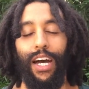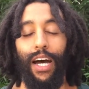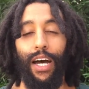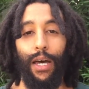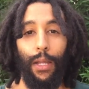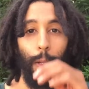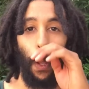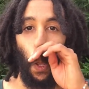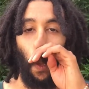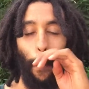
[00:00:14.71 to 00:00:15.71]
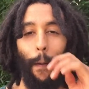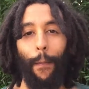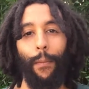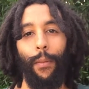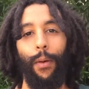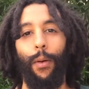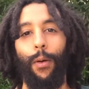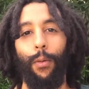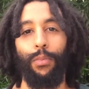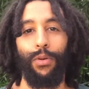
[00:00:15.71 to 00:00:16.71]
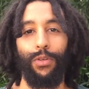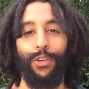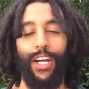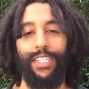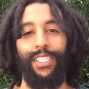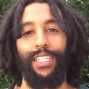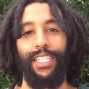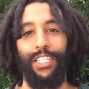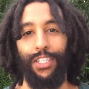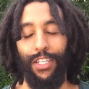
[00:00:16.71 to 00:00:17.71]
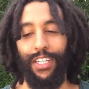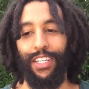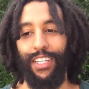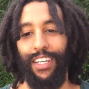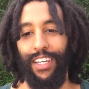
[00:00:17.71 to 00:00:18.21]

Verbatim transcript: on procrastination.